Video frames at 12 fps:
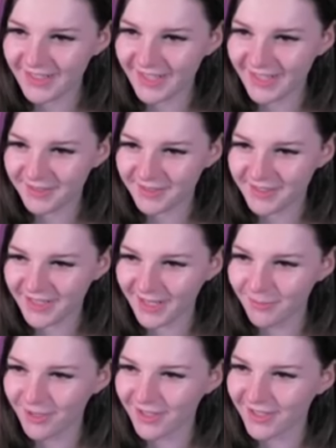I think
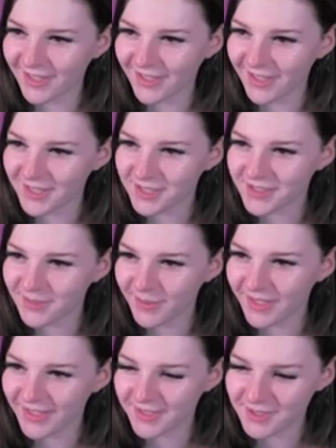I'm allergic to
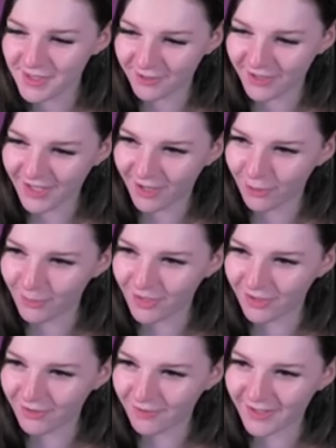being so like home
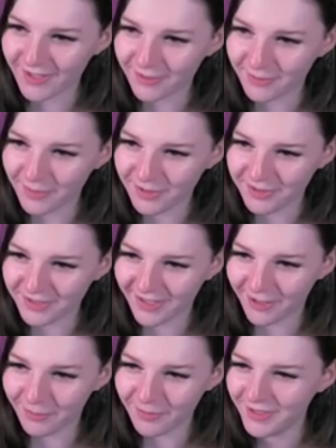alone right now. Maybe you could
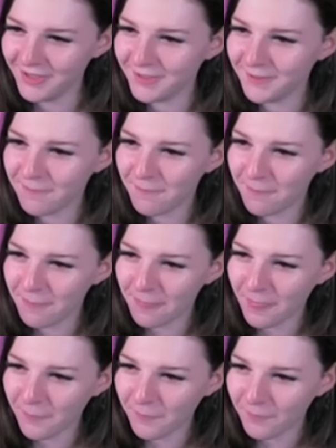help.
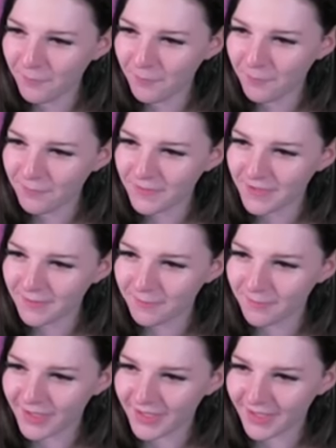Hmm?
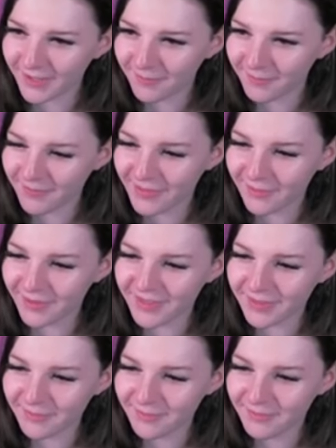Um, I
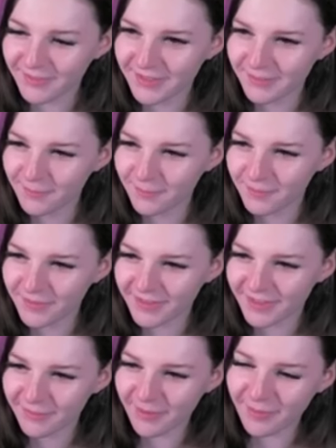think
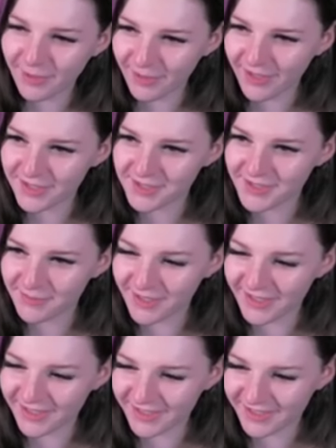think maybe I'm allergic to
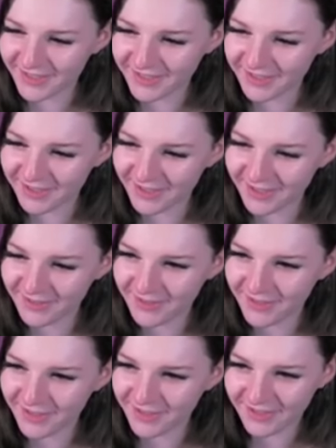being like a you know like
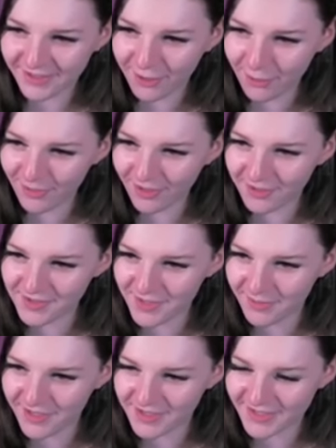uh, home alone so
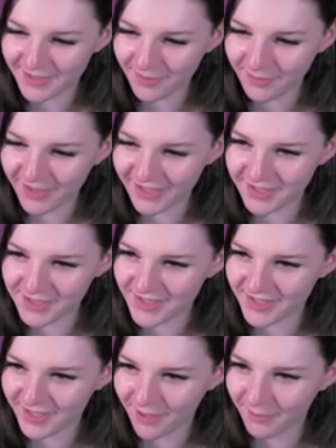much. Like maybe I just
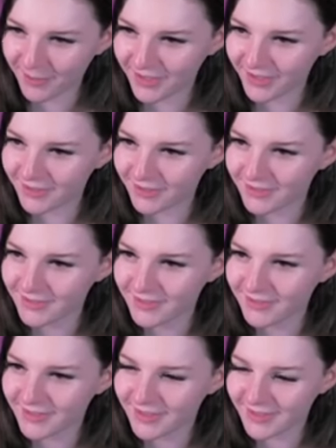need company. You know? Yeah, yeah,
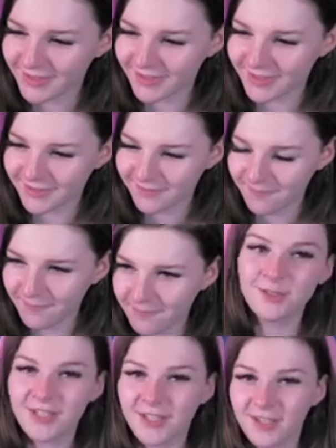so yeah, yeah.
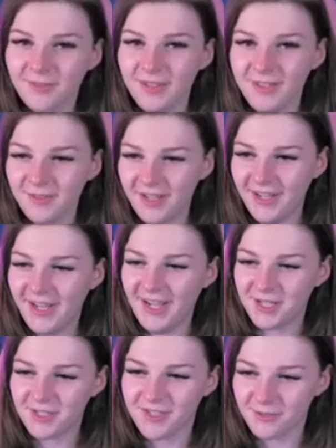company. Like uh,
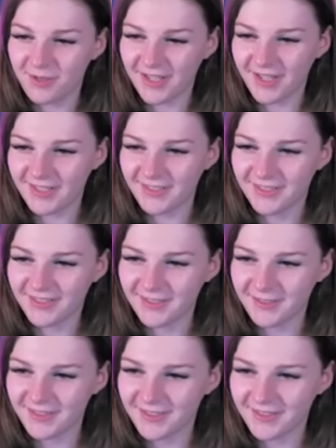Ashley's so, like, away. There's like
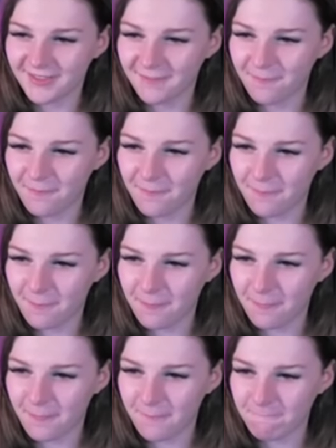this. There's a flight
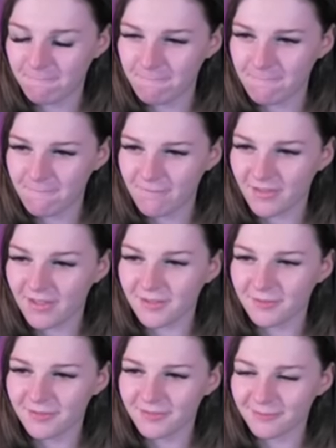from from
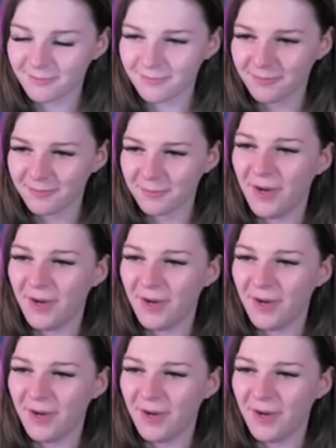Montana to.